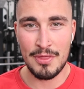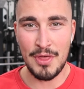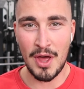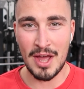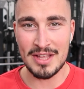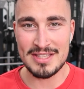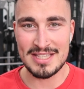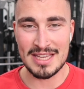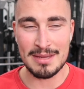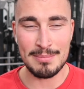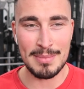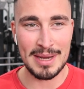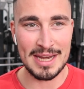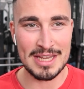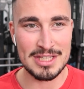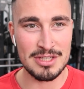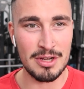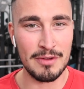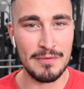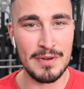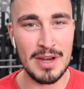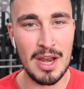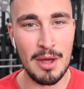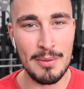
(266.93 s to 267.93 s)
30 minutes
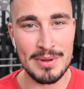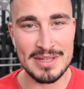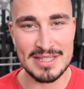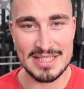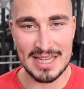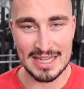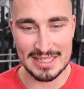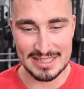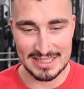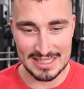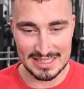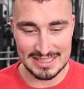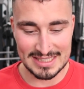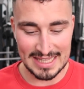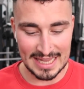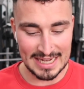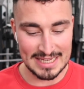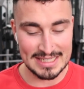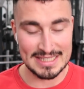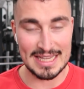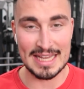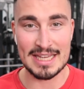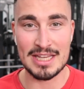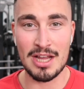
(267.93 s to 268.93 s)
of low intensity
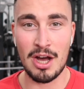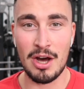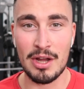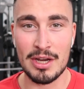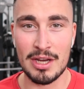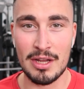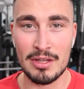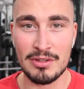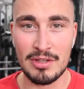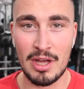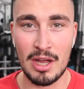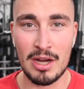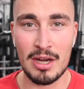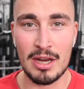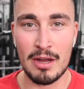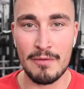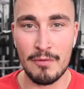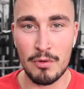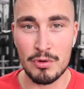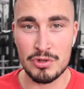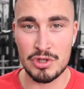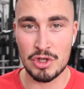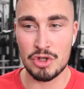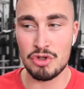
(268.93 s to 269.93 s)
steady state cardio done.
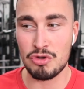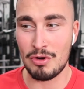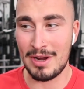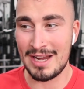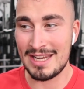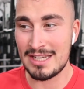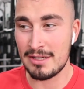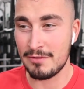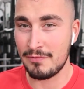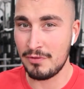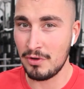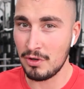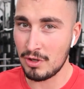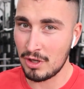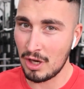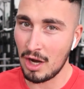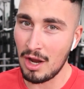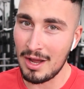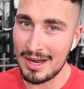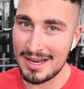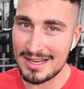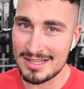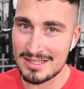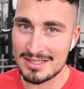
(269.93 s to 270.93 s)
I've also trained a few
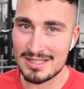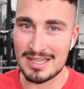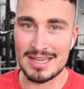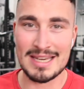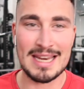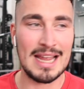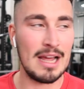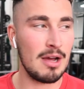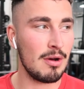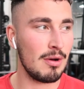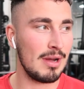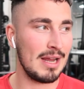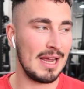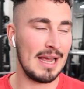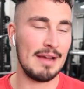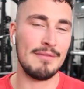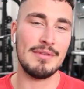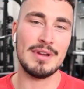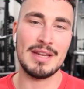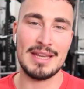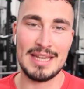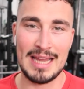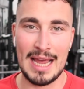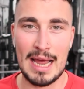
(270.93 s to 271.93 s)
clients. Now I have
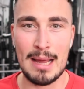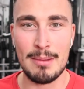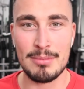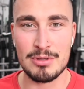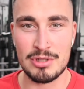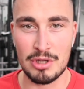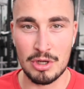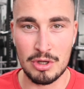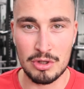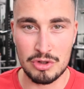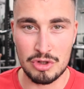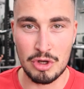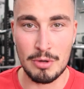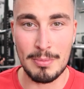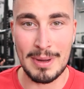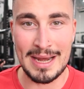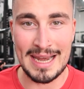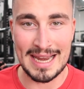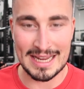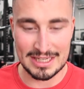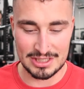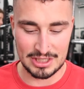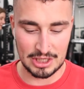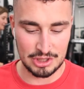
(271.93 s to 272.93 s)
a gap, so I'm gonna do my
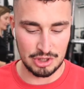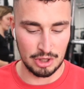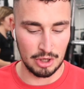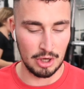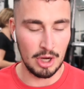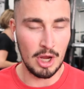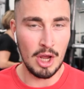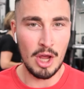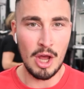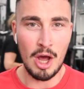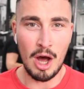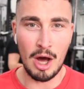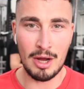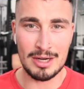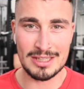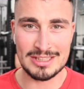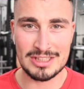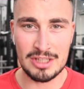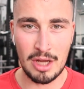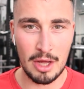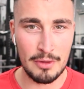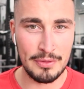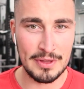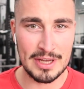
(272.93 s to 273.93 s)
leg session. I'm gonna
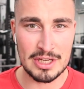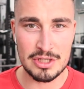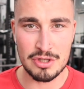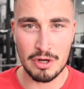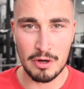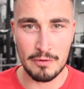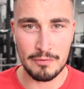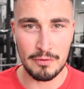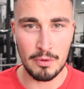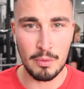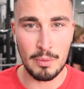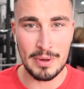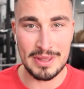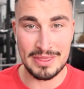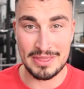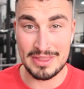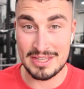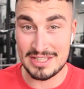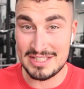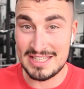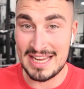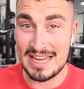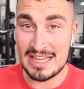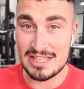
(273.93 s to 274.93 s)
start things off with
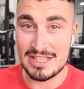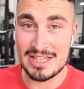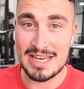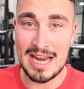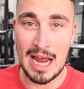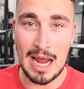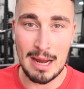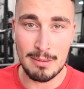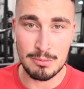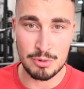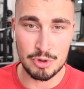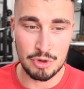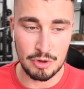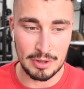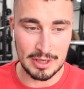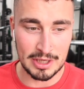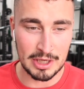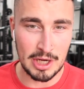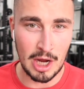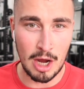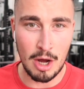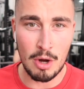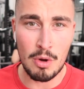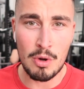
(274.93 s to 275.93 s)
the seated hamstring
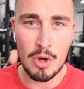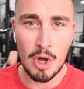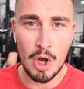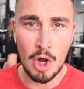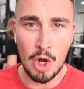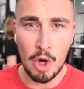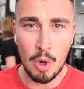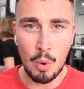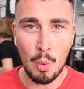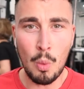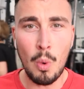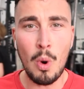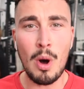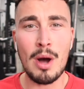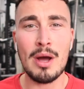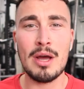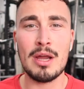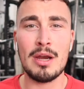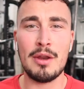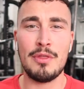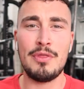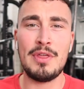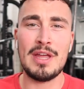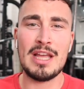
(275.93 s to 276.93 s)
curl. What I'm
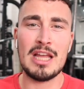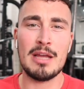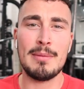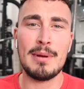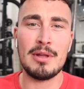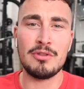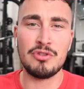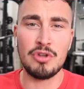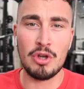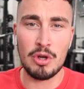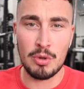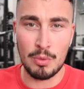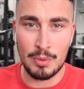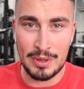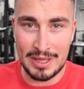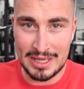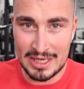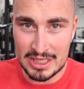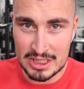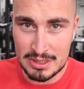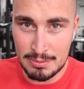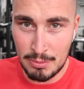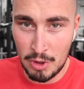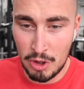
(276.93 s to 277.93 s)
gonna think about doing
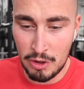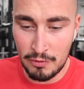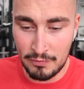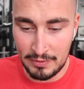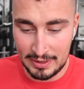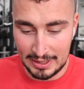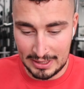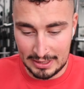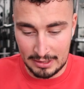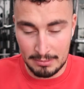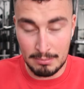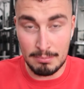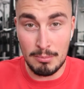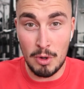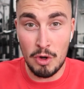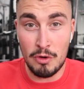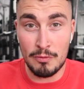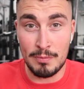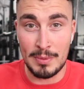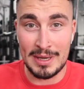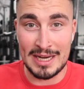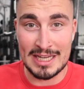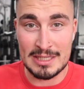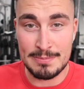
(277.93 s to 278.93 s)
within this
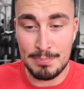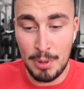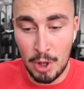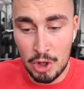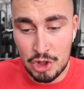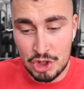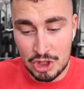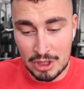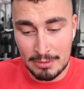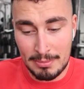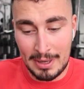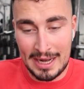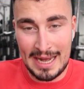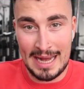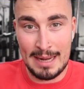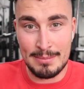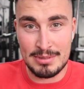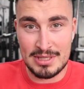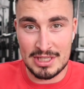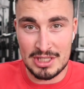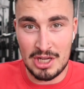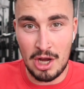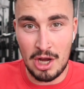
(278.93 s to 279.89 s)
movement is pushing my hips